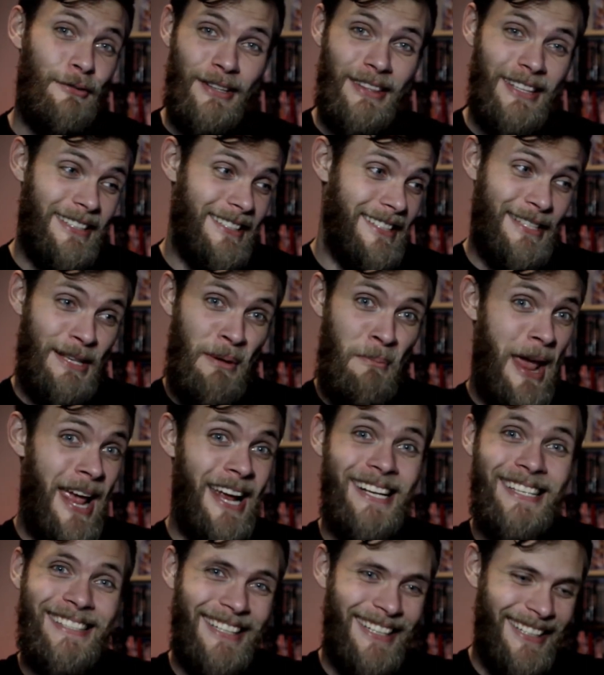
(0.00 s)
This is
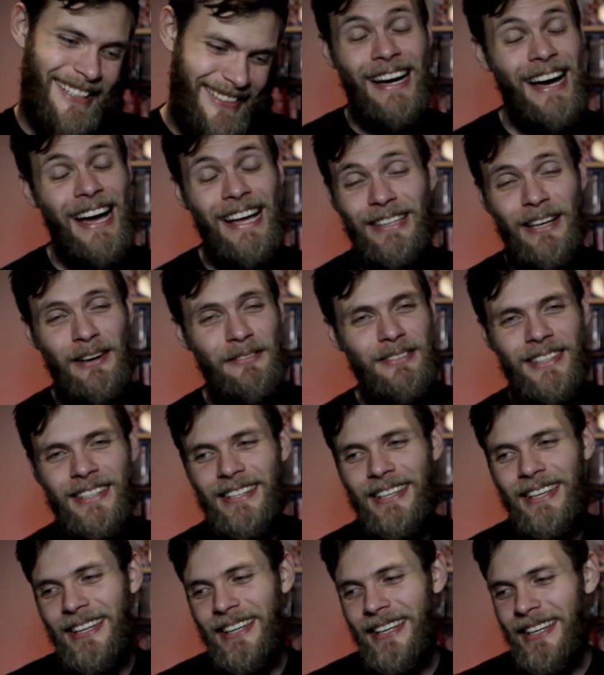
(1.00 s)
amazing. I loved
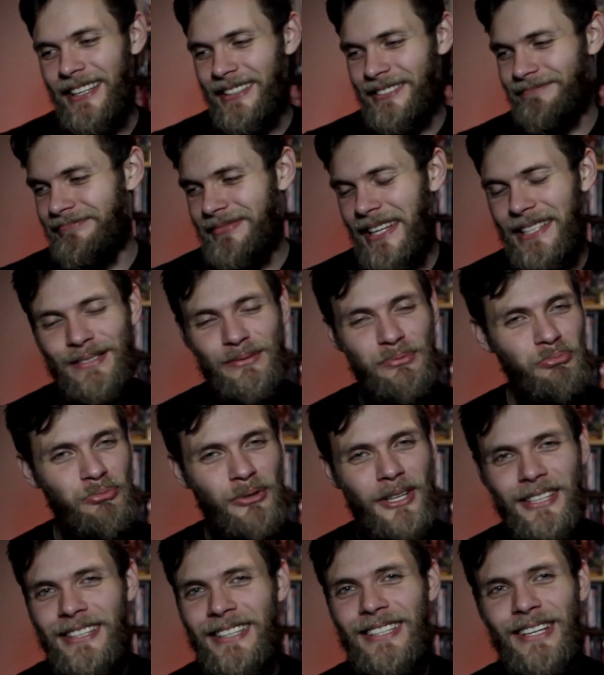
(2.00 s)
it, and that's
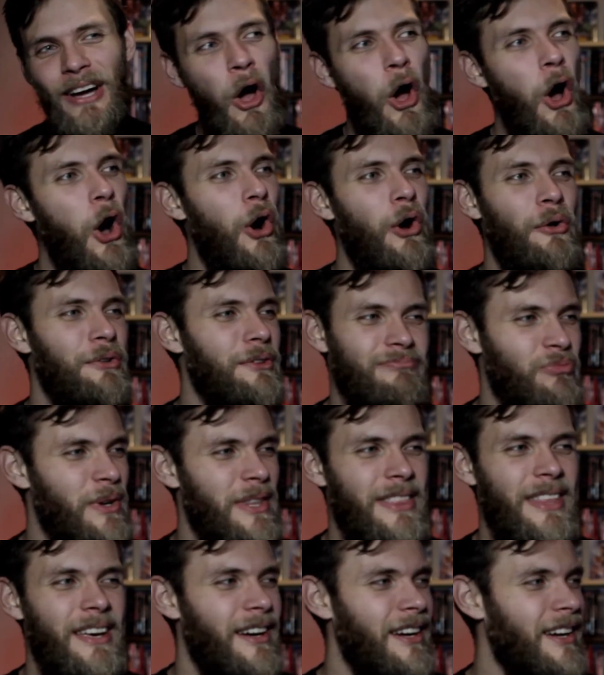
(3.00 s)
really all
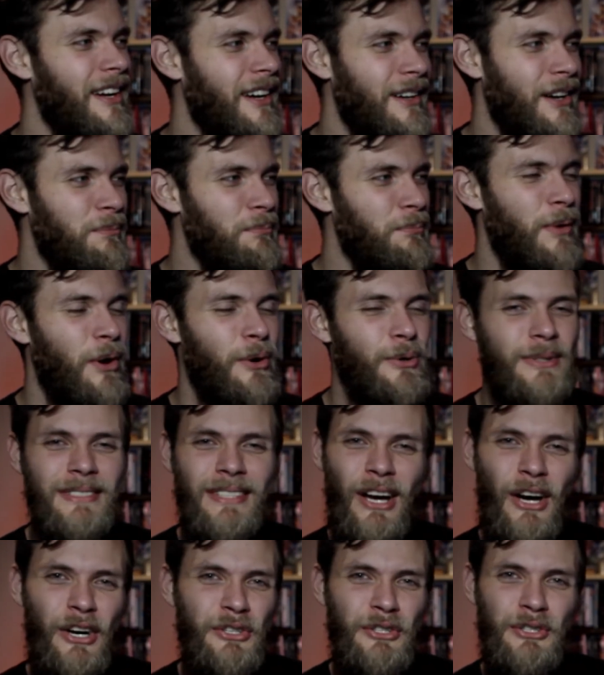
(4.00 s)
with the most
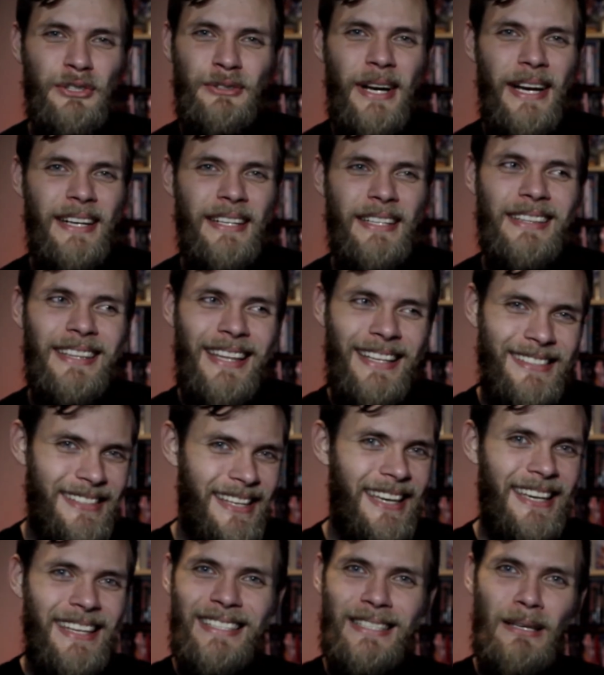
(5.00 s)
underrated. Let's
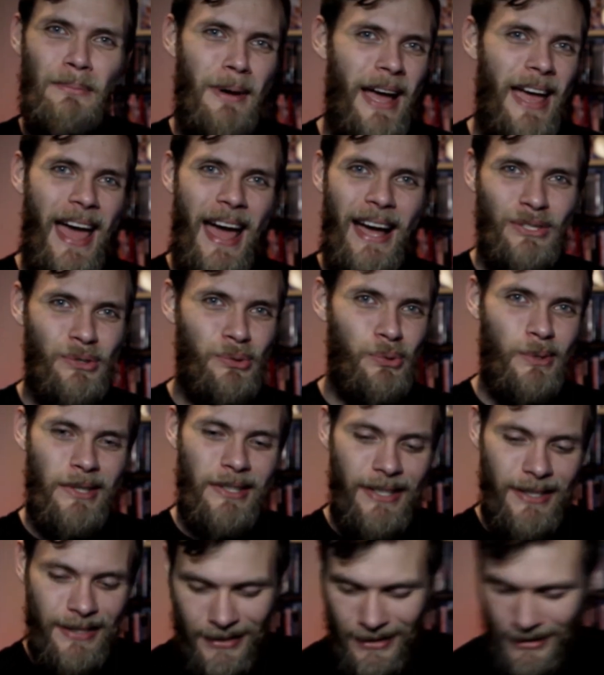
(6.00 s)
get into my actual
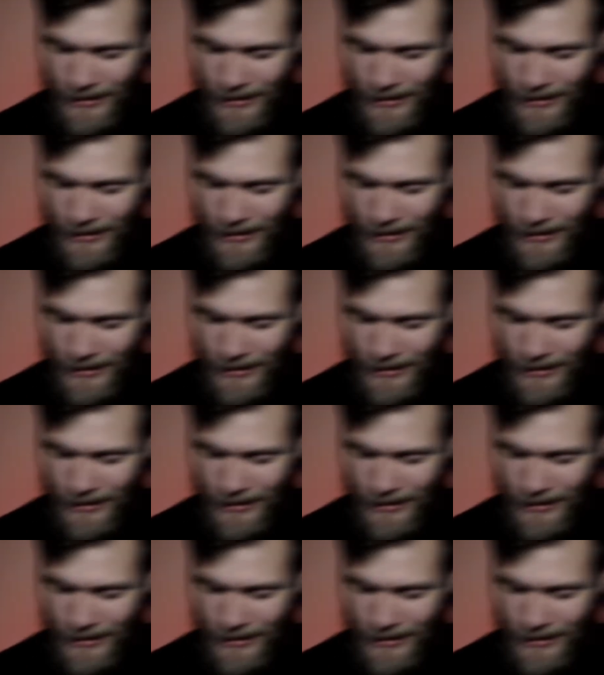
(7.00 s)
list.